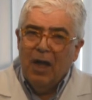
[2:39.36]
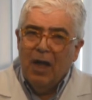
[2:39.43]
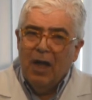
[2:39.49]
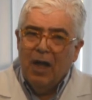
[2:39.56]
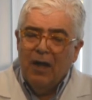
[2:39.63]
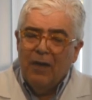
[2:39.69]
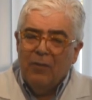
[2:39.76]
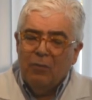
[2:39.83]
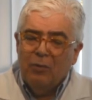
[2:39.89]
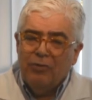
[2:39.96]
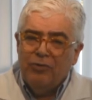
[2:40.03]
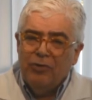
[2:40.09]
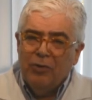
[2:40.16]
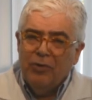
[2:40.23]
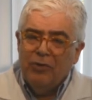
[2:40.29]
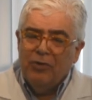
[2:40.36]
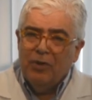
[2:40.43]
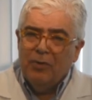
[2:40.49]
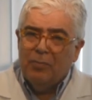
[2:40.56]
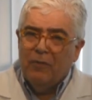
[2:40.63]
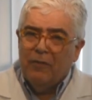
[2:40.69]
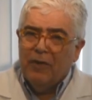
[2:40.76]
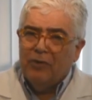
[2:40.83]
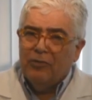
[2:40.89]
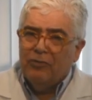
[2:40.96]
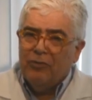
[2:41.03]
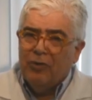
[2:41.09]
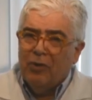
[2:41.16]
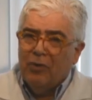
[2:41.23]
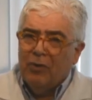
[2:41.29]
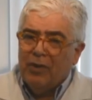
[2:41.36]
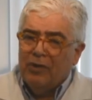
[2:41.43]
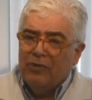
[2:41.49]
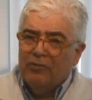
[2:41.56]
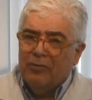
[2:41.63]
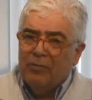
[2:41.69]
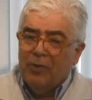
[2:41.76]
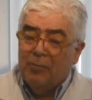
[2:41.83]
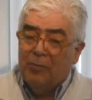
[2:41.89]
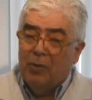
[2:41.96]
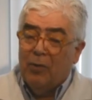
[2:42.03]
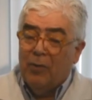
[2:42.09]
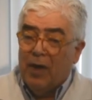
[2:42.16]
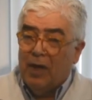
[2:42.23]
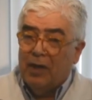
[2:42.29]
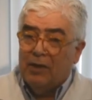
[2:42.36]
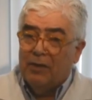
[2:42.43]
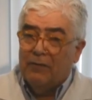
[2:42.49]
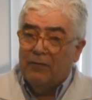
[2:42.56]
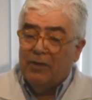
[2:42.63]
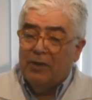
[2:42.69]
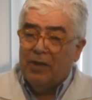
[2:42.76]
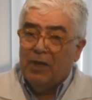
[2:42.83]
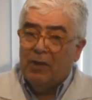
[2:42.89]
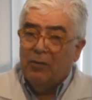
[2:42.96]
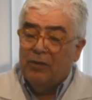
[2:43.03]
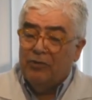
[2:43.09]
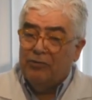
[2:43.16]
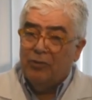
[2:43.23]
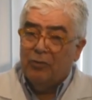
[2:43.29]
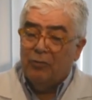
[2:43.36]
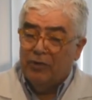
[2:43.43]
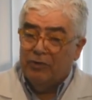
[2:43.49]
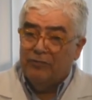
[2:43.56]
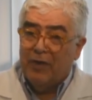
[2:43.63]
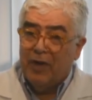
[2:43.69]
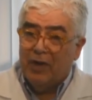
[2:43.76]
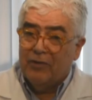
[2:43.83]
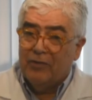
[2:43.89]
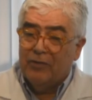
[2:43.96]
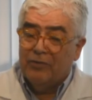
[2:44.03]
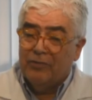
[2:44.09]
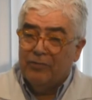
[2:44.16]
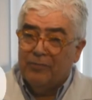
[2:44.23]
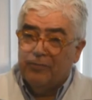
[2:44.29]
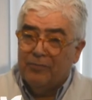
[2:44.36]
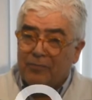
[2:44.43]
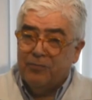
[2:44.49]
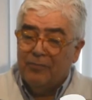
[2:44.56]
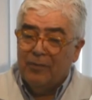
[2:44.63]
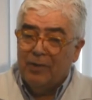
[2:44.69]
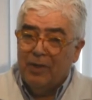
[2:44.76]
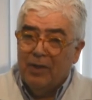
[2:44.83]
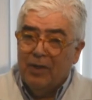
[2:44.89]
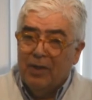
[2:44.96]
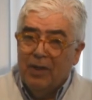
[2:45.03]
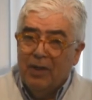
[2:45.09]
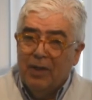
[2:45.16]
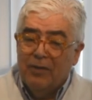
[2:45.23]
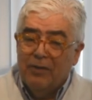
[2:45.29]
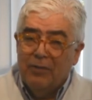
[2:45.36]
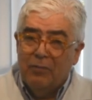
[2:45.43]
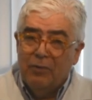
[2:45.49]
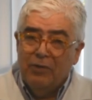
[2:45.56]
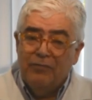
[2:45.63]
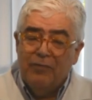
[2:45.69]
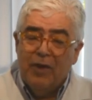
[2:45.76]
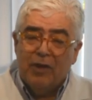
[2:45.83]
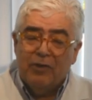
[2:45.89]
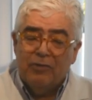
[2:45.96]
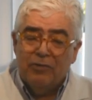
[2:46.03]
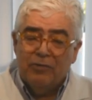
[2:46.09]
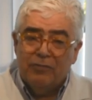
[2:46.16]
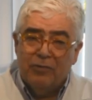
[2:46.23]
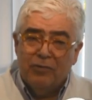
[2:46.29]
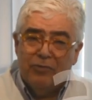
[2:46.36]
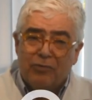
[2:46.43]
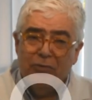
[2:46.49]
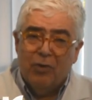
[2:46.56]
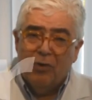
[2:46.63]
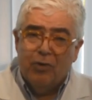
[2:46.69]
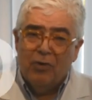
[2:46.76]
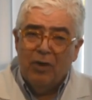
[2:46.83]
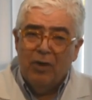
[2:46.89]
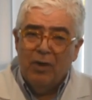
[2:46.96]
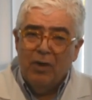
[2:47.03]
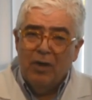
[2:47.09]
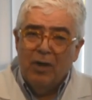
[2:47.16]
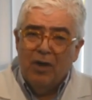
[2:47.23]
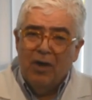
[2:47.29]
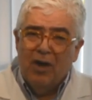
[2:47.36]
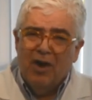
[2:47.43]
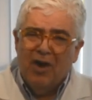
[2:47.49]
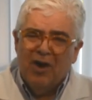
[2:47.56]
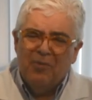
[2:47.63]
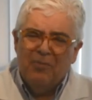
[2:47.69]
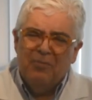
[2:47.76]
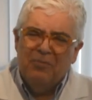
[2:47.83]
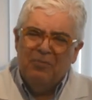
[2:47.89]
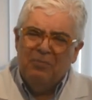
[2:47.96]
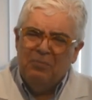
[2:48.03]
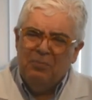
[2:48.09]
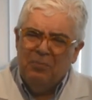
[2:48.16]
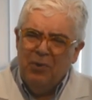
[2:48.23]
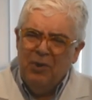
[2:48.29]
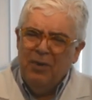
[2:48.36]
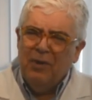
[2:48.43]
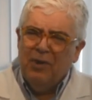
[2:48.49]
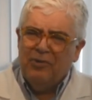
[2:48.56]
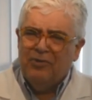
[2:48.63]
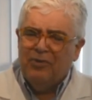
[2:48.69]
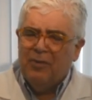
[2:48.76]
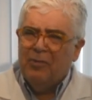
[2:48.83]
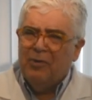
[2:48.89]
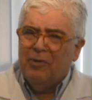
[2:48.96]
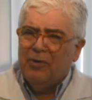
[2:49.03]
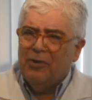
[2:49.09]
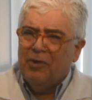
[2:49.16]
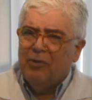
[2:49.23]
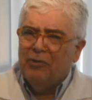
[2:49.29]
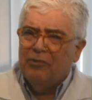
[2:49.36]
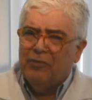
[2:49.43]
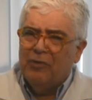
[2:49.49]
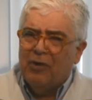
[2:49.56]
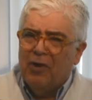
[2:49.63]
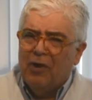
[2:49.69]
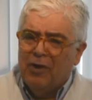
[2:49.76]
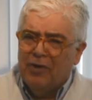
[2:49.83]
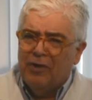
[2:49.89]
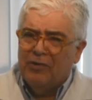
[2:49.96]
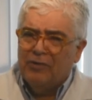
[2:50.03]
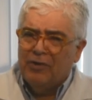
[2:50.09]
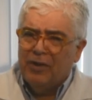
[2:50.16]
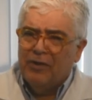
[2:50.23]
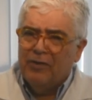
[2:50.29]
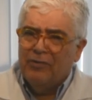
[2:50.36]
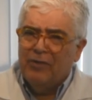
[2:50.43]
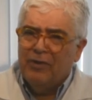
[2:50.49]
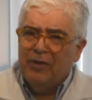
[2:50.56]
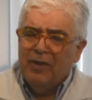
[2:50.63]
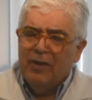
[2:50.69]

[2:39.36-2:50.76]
What you can do to prevent a stroke is to be proactive and decrease your risk factors. The risk factors for stroke are pretty much similar to those for heart disease: